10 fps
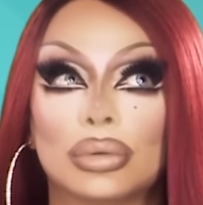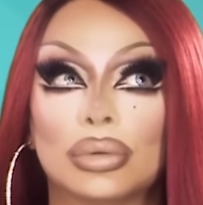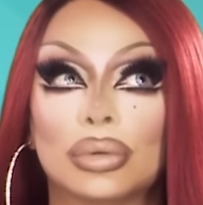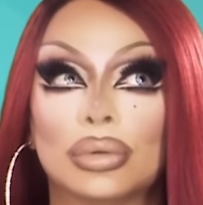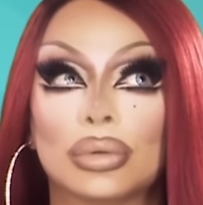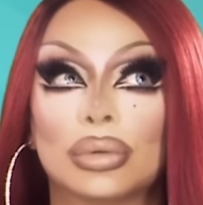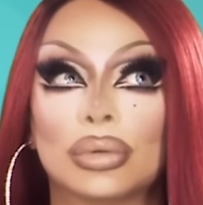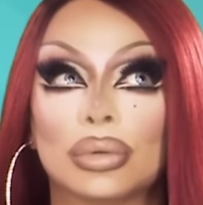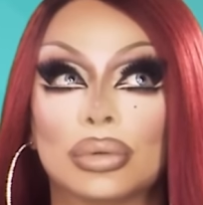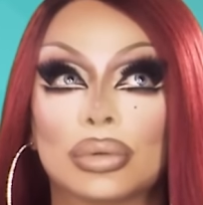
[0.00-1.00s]

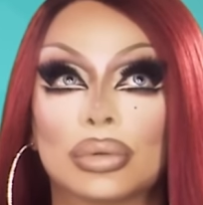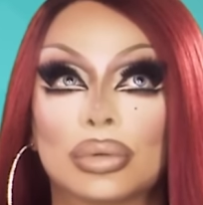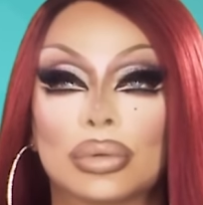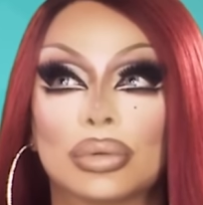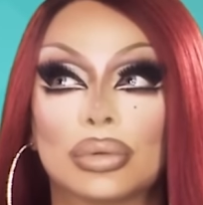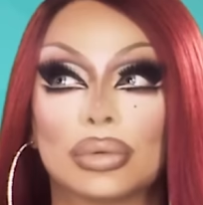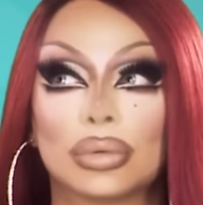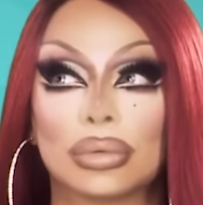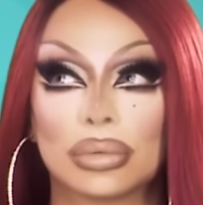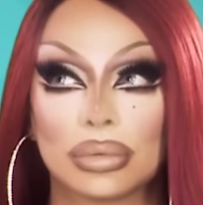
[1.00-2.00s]

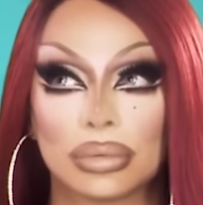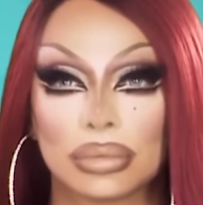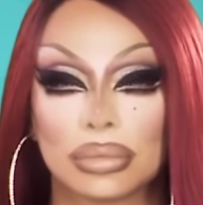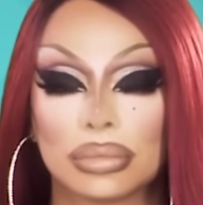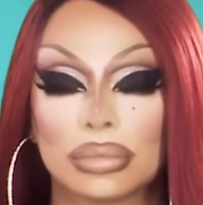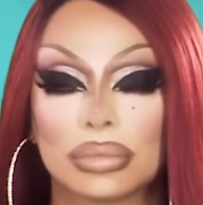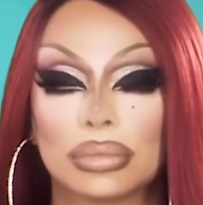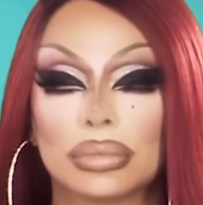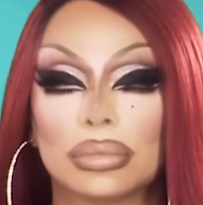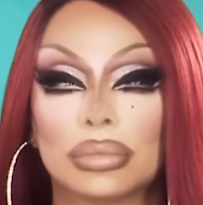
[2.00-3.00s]

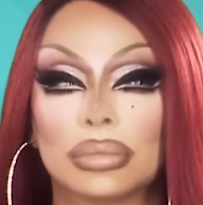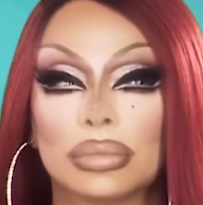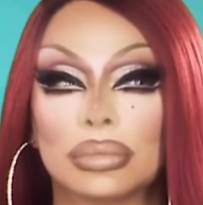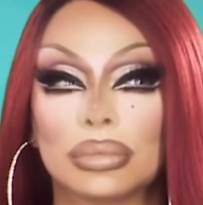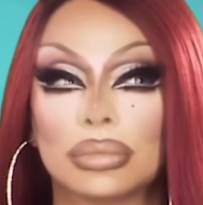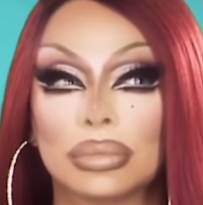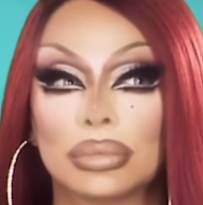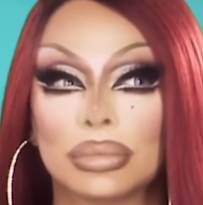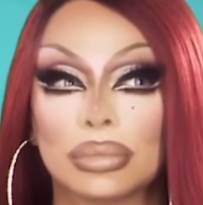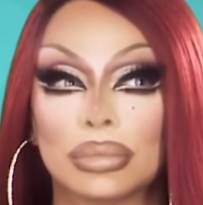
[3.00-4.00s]

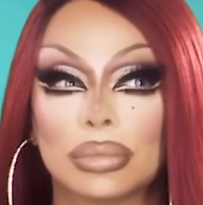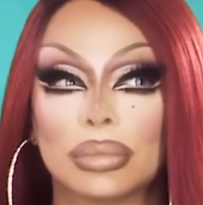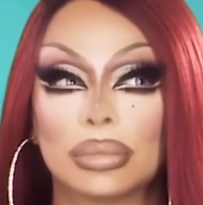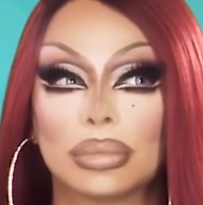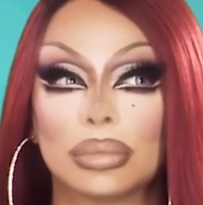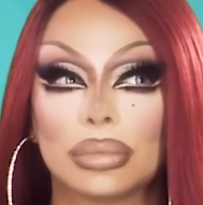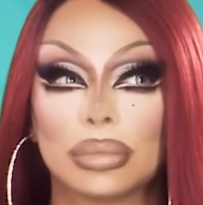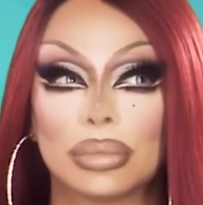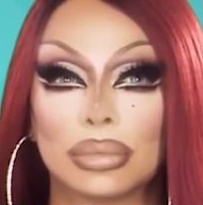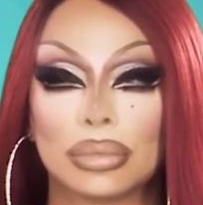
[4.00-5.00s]

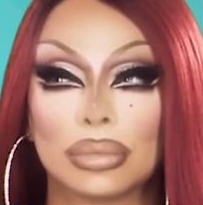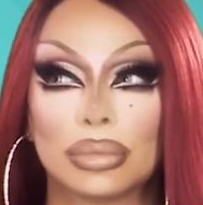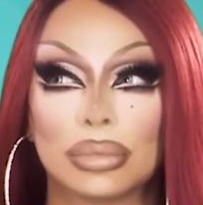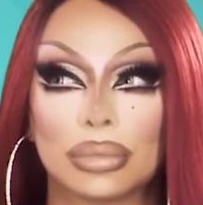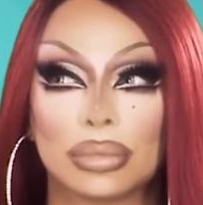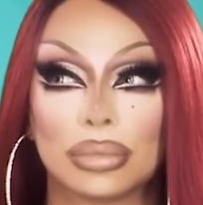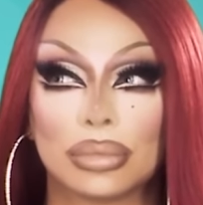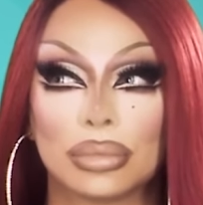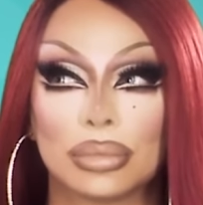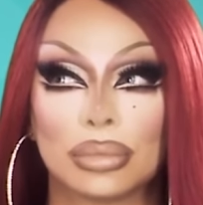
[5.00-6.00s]

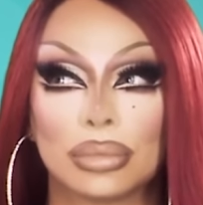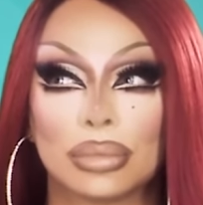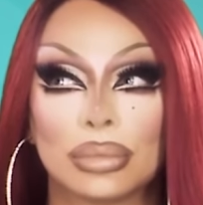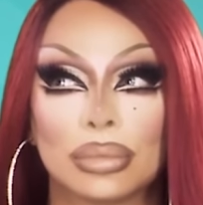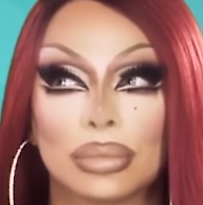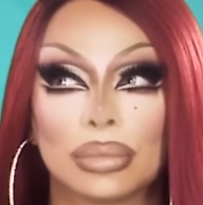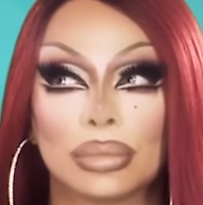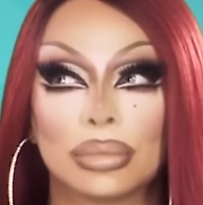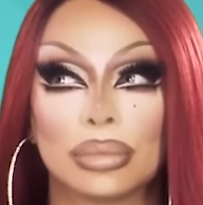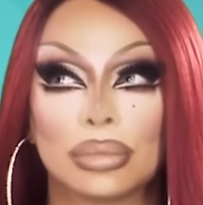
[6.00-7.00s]

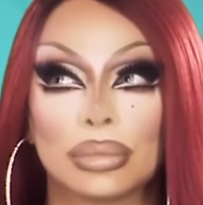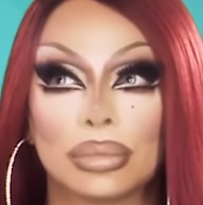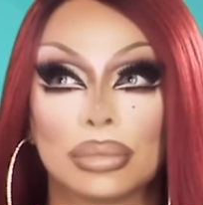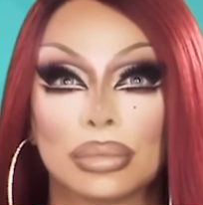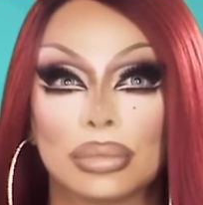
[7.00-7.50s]
(not speaking)